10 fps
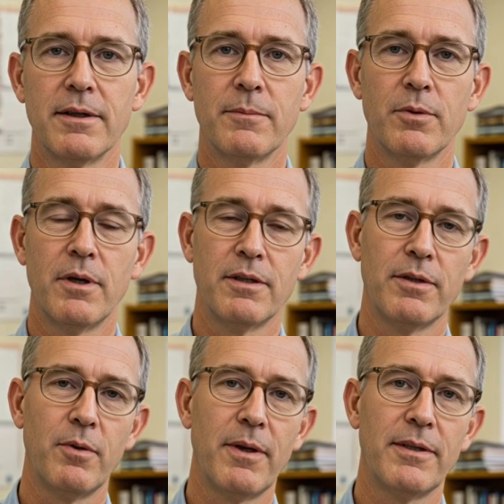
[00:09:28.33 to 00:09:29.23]
broader
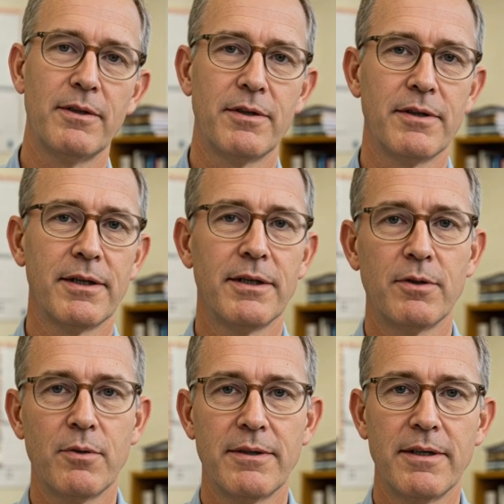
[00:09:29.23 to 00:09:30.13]
question is
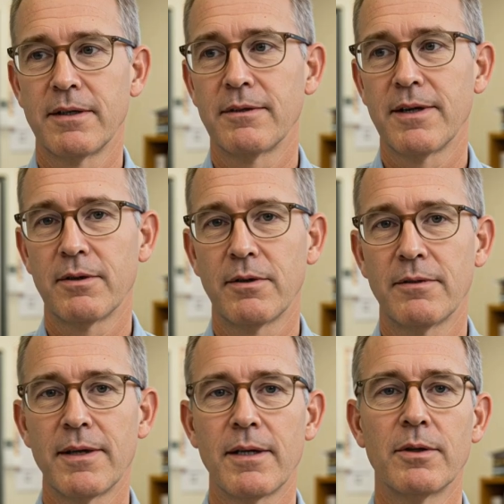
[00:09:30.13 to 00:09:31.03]
what this event
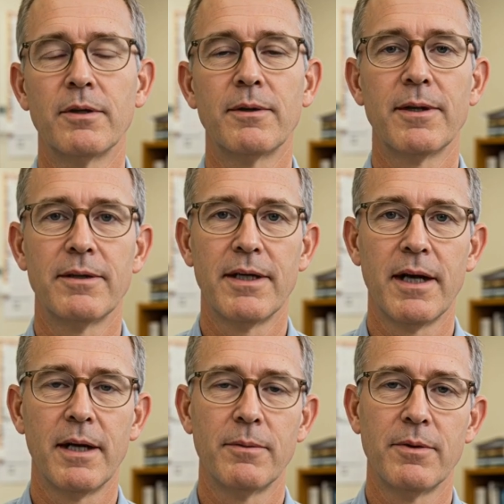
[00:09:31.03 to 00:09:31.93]
reveals about the
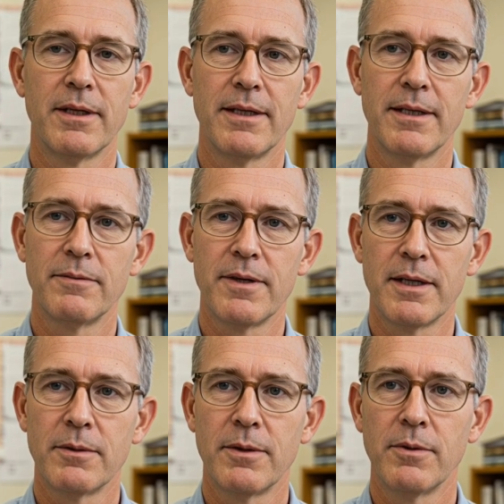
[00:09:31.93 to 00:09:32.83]
operating
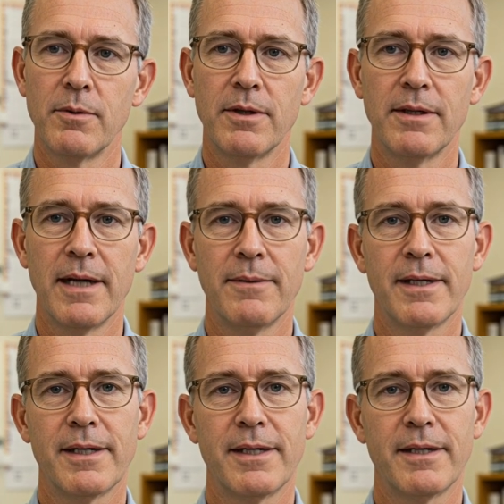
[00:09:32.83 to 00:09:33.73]
environment we're
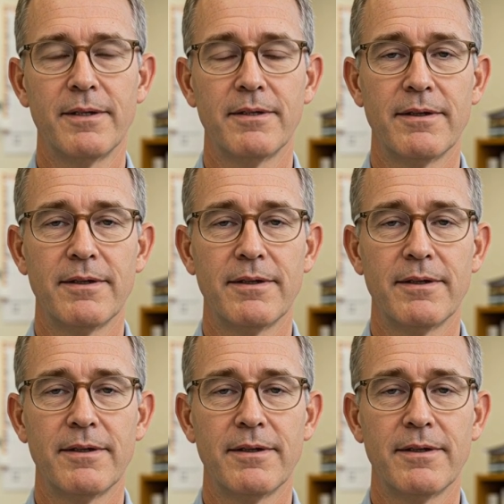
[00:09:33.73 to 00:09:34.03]
navigating.